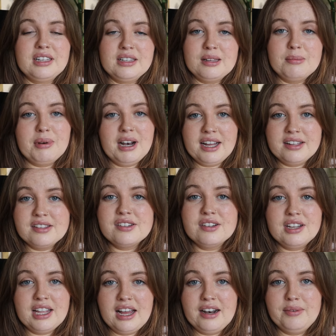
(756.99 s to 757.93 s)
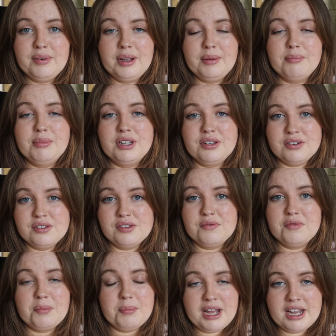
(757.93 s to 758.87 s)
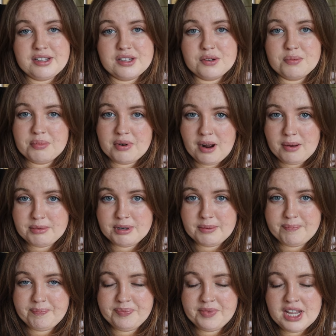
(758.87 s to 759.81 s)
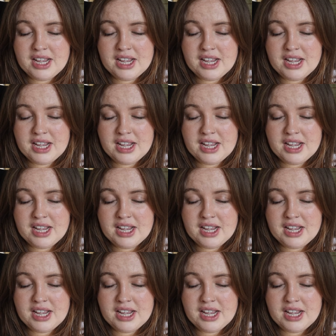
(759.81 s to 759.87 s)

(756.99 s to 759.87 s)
that the plants are yellowing because of a pest problem.